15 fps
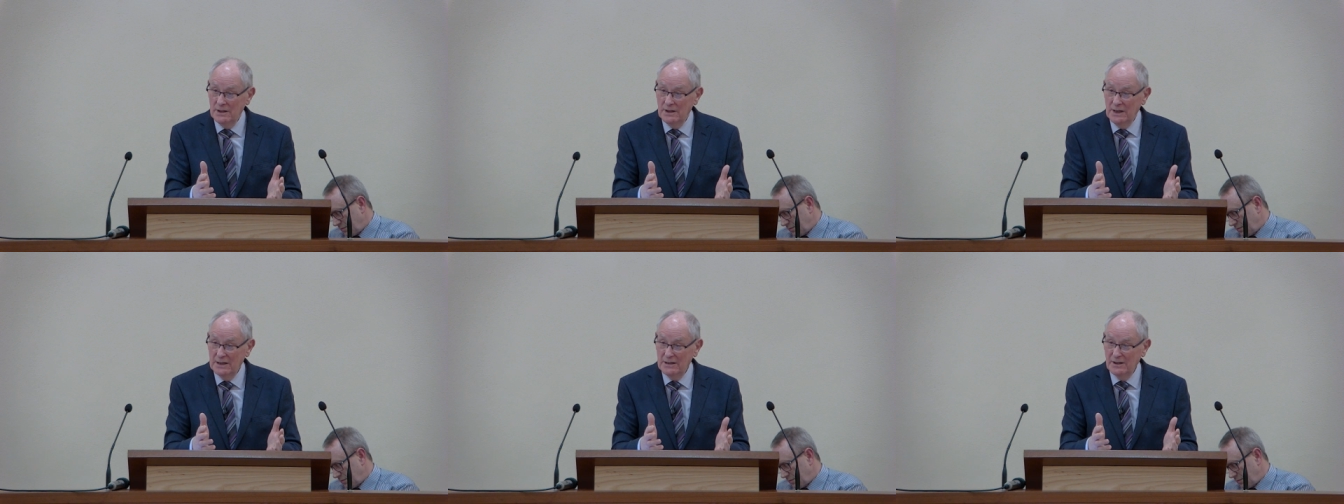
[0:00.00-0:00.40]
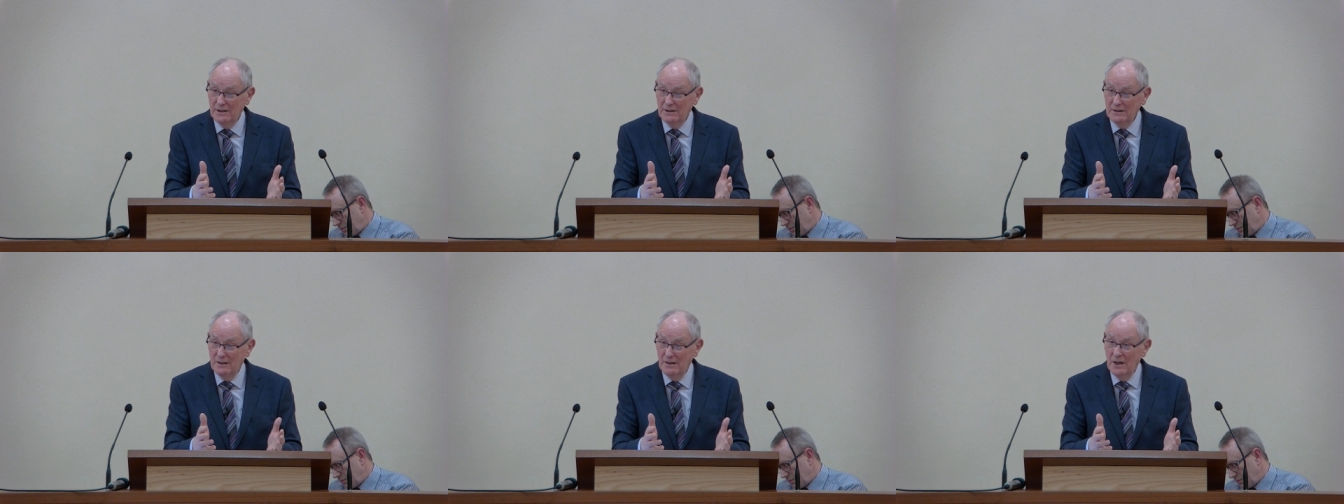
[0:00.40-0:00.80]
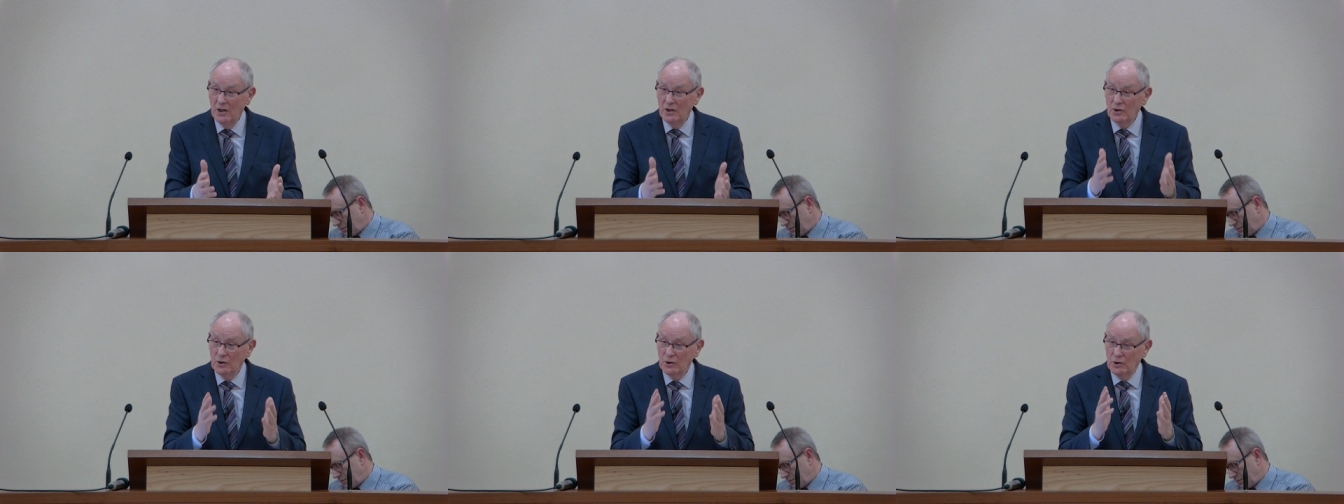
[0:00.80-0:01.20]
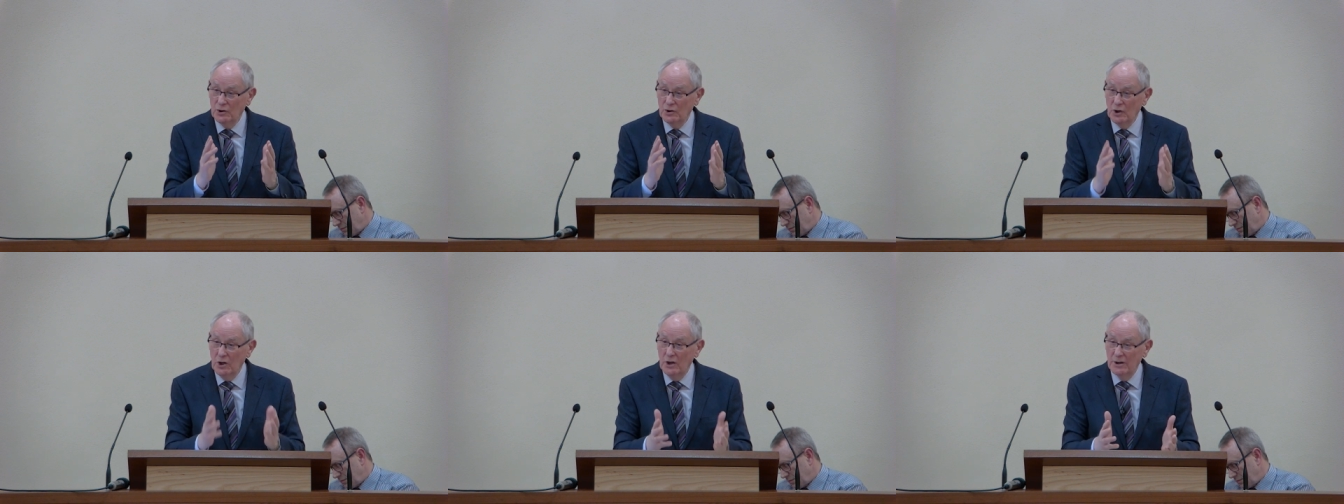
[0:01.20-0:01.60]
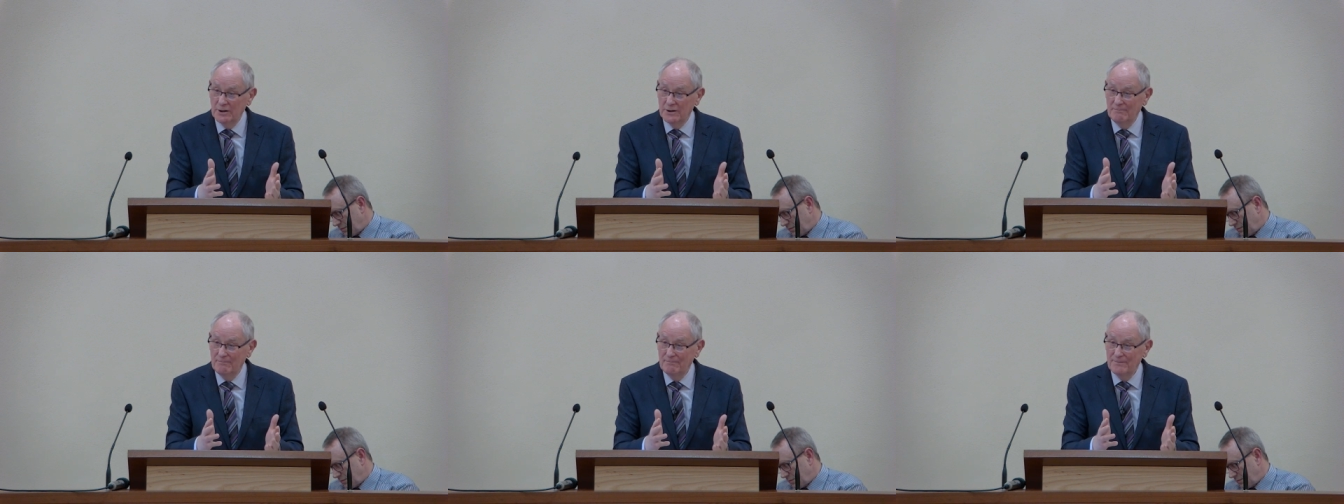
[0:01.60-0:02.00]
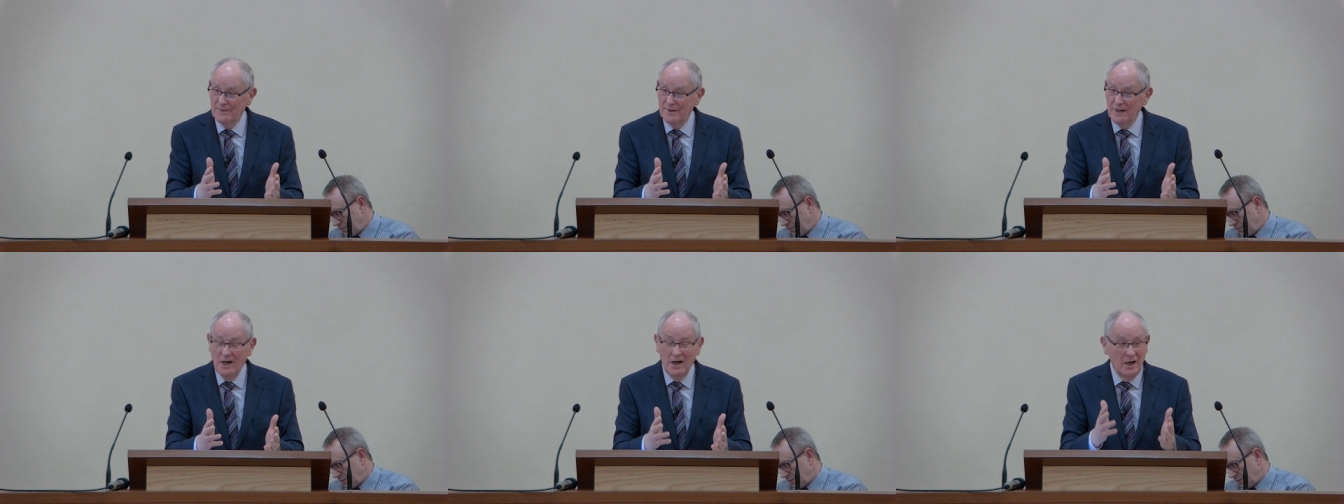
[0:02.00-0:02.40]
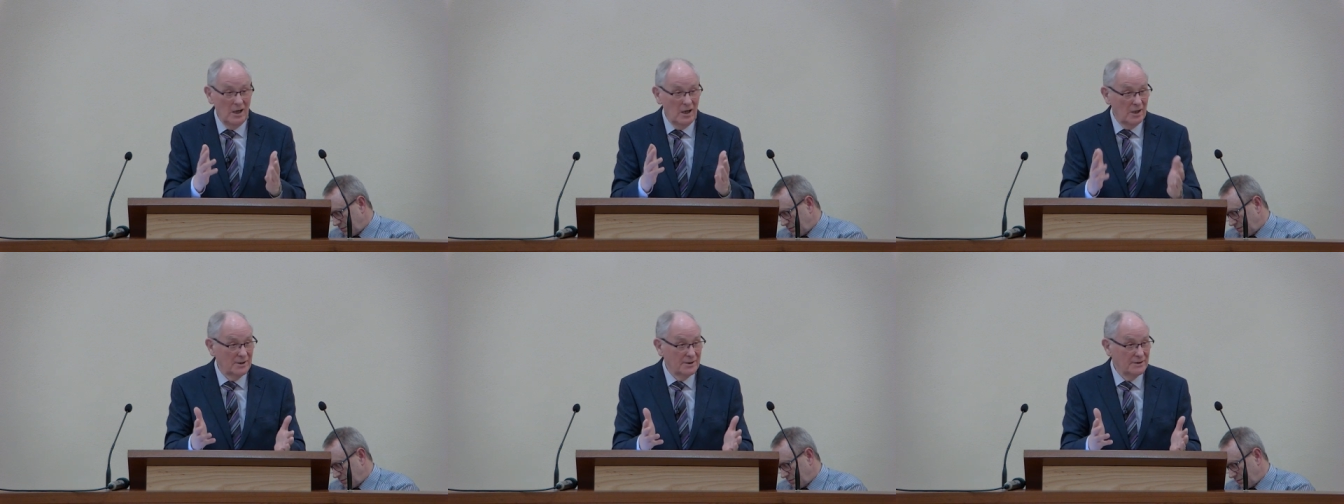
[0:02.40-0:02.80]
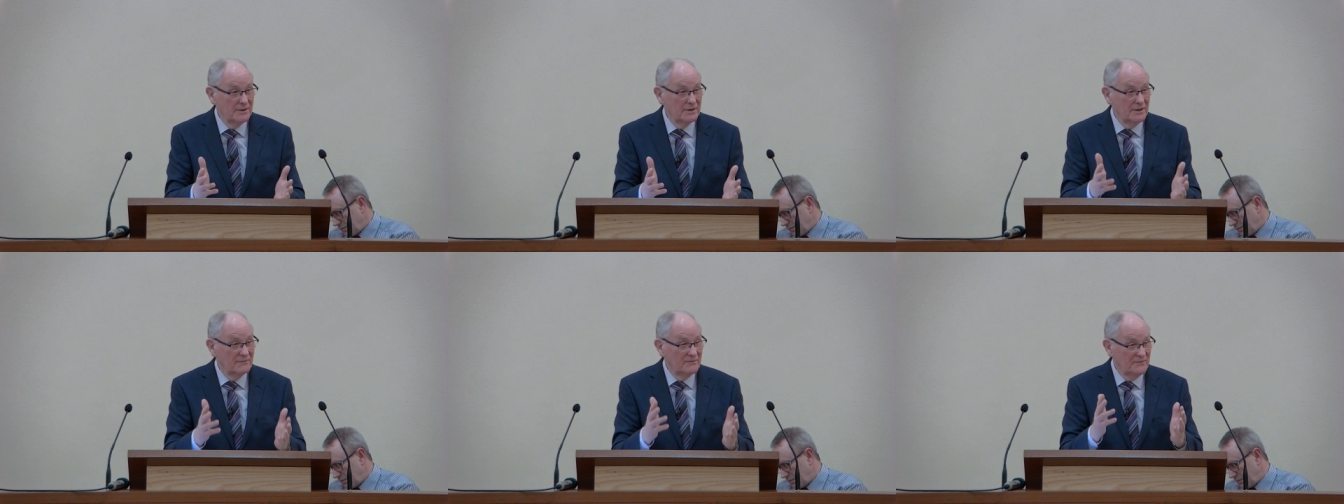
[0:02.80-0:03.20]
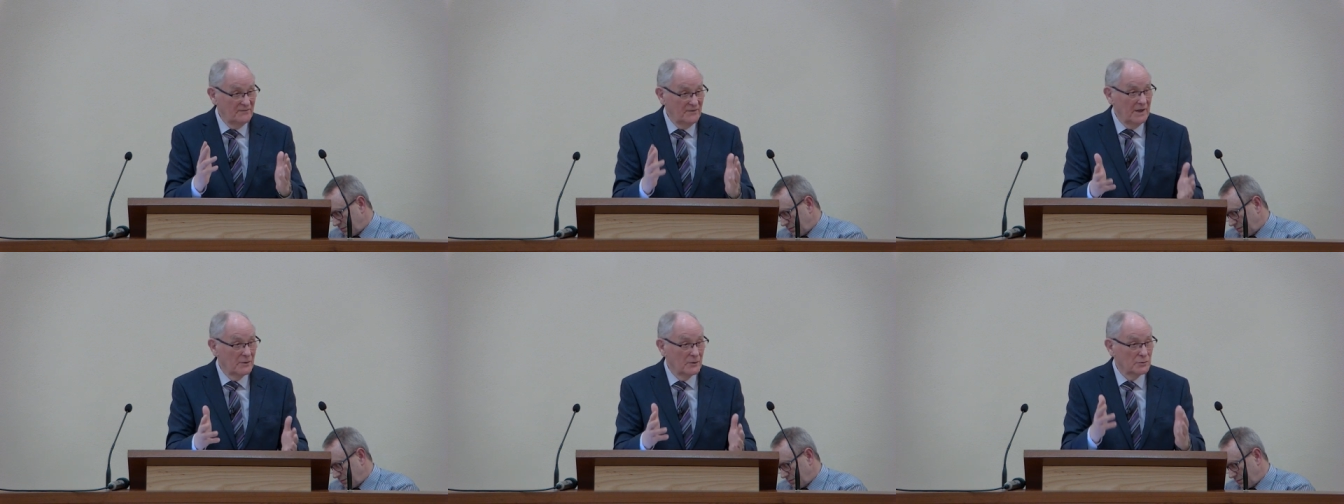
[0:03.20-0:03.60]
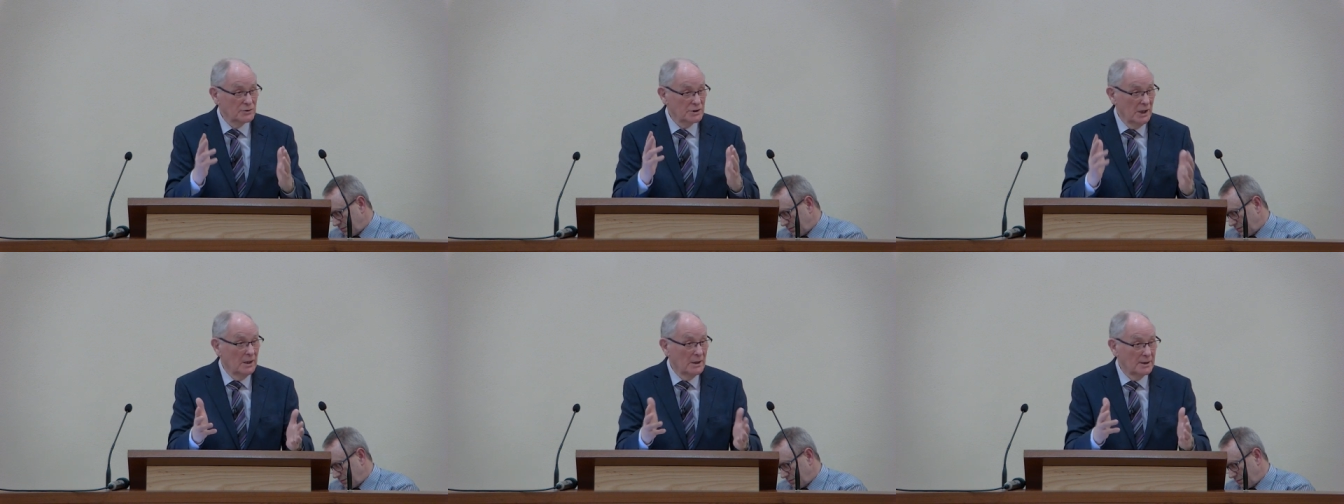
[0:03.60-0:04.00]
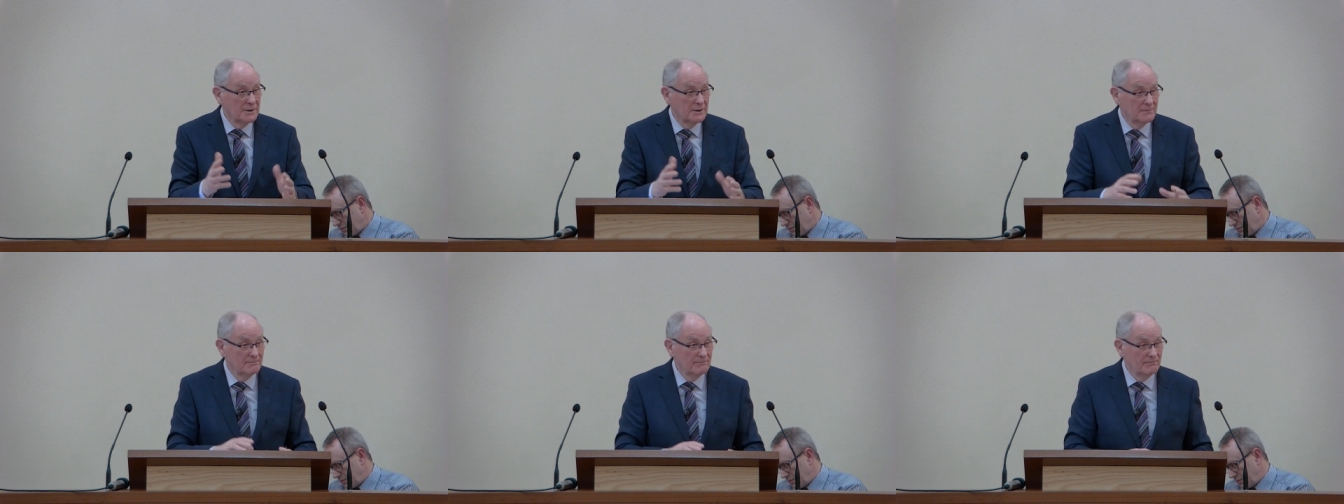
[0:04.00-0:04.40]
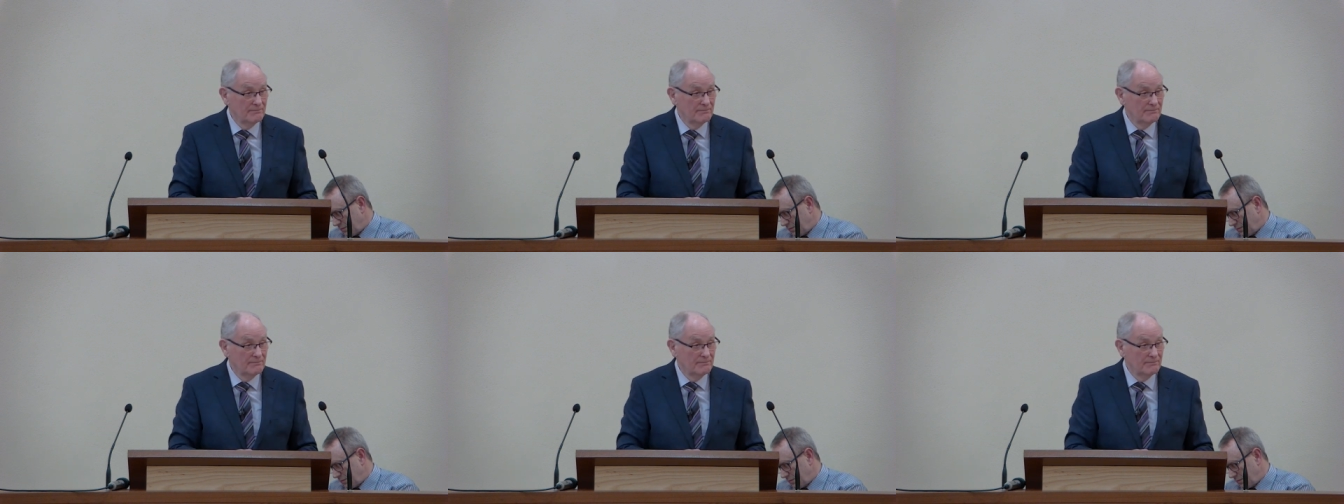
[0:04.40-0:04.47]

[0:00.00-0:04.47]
You get that? God hardened Pharaoh's heart.